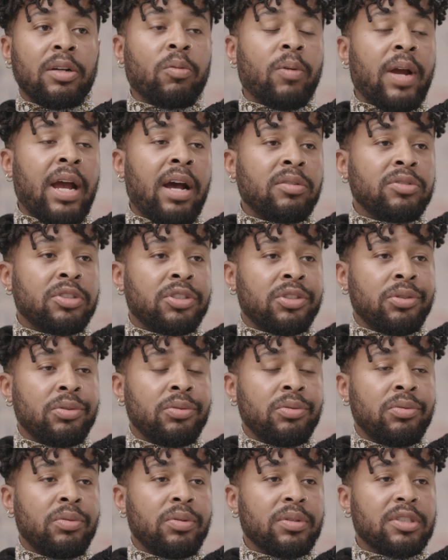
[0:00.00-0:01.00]
around
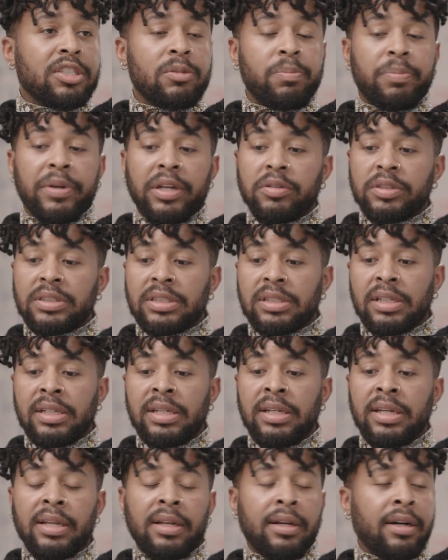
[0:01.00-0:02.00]
you
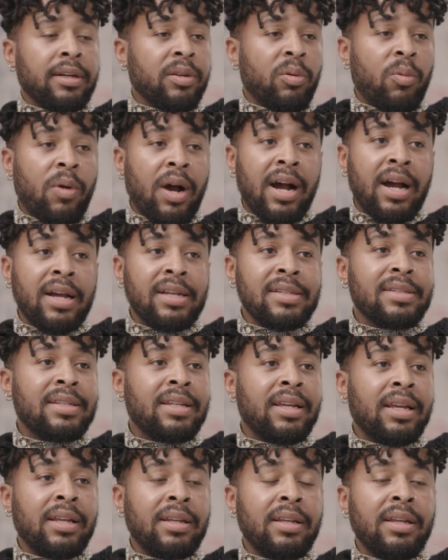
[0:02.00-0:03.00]
spiritually and otherwise,
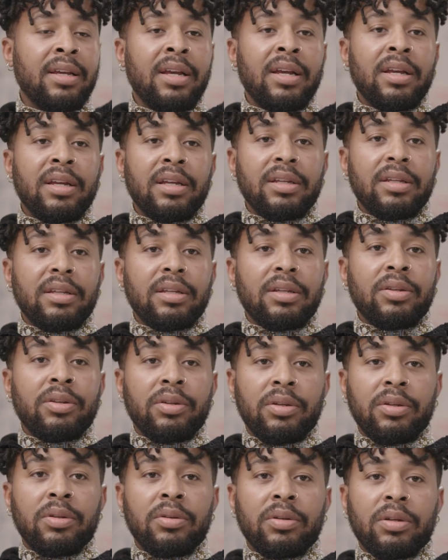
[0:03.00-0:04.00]
then
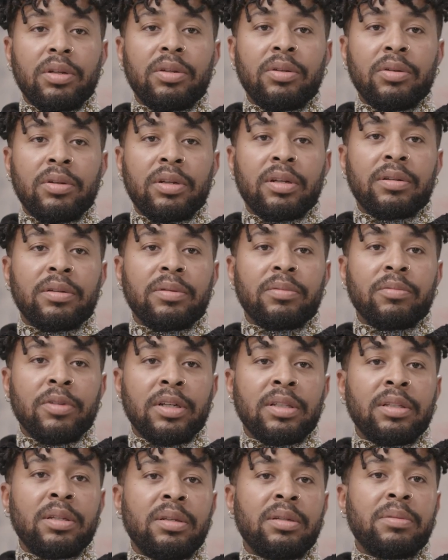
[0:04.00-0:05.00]
you could
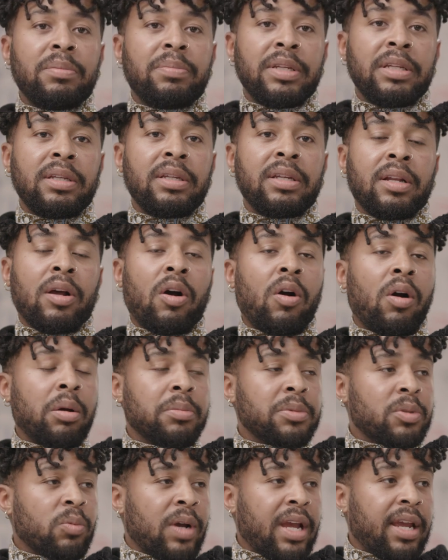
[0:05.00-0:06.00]
really be in
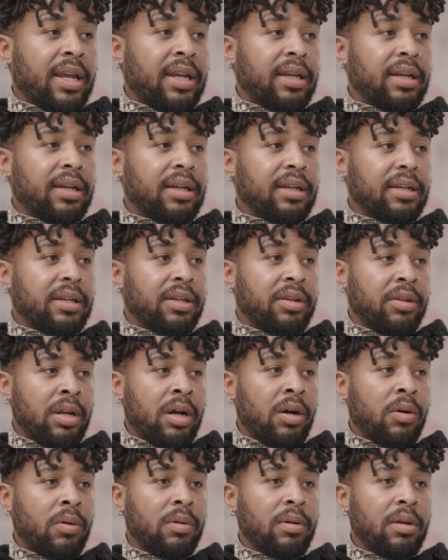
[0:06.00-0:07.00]
harm's way, you
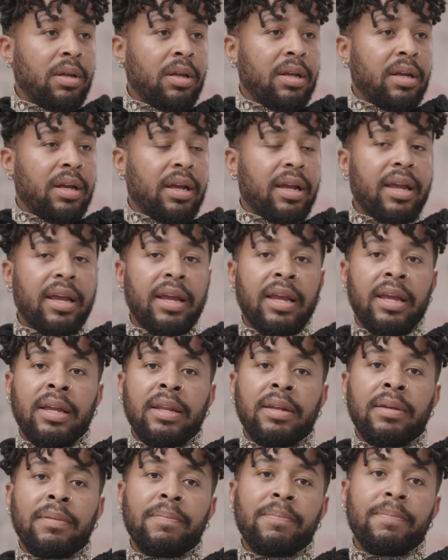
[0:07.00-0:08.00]
know?
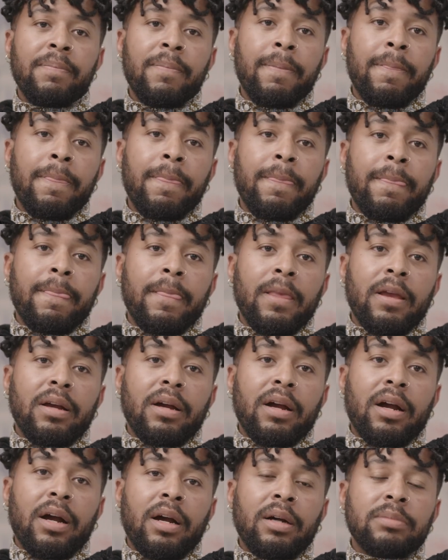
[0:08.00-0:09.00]
And
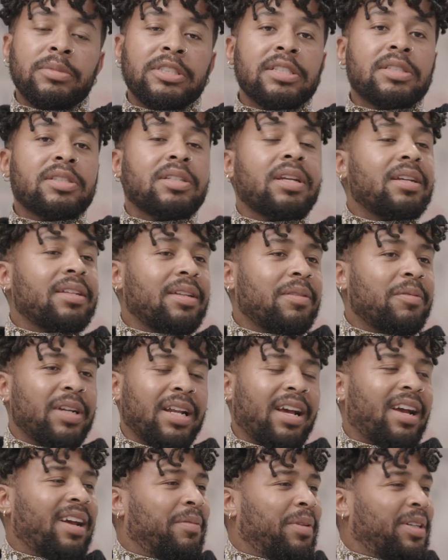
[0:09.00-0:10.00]
I'm just, what,
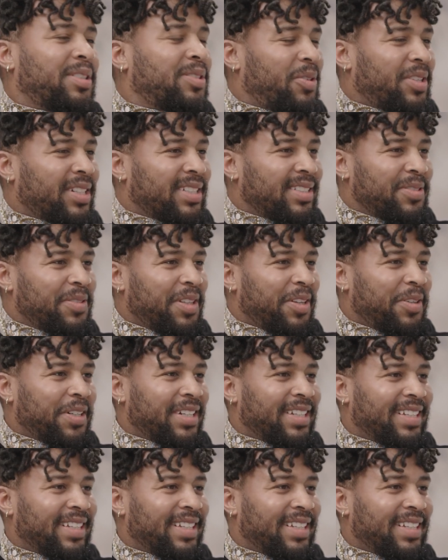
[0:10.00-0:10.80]
am I talking too long?